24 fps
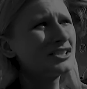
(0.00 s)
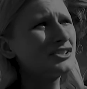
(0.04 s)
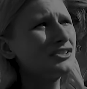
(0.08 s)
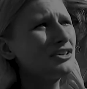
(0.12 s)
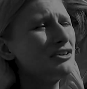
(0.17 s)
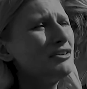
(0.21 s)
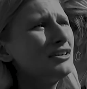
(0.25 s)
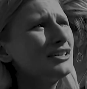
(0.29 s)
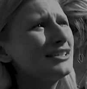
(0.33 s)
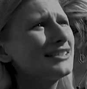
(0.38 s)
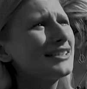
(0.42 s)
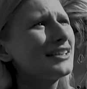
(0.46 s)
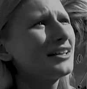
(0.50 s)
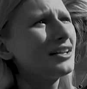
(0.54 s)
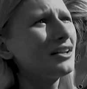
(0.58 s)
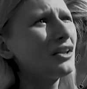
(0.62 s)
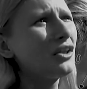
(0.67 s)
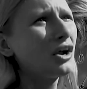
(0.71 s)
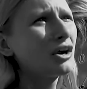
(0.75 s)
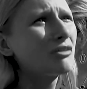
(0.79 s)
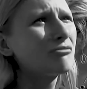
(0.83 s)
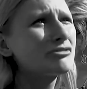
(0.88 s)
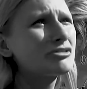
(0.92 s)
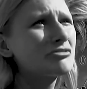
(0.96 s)
as soon as the
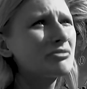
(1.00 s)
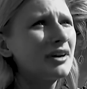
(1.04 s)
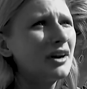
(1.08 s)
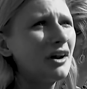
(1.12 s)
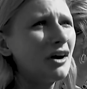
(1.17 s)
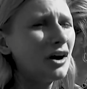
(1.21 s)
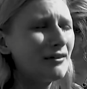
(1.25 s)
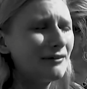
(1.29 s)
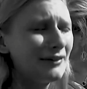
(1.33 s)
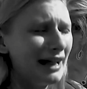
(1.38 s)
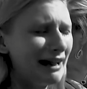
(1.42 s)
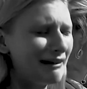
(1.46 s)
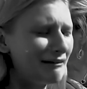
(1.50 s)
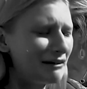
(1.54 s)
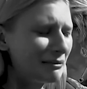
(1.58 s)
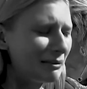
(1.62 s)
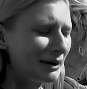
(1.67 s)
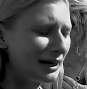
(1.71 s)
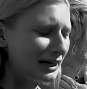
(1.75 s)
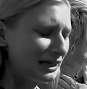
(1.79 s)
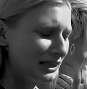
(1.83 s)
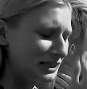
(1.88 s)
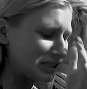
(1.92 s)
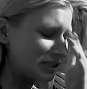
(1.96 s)
alarms went off,
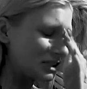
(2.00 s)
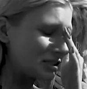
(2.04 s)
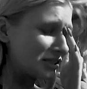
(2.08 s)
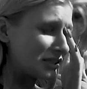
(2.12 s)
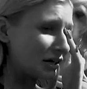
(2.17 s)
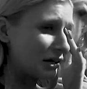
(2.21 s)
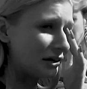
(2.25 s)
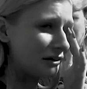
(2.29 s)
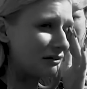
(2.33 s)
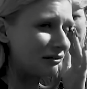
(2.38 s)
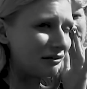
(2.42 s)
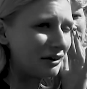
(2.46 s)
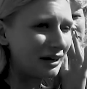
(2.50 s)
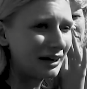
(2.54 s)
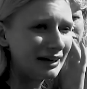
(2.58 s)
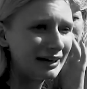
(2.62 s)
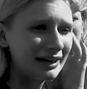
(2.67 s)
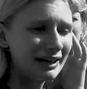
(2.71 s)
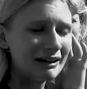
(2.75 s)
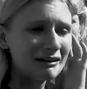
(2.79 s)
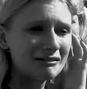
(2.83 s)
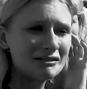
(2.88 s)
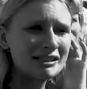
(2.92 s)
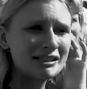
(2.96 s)
everybody just started running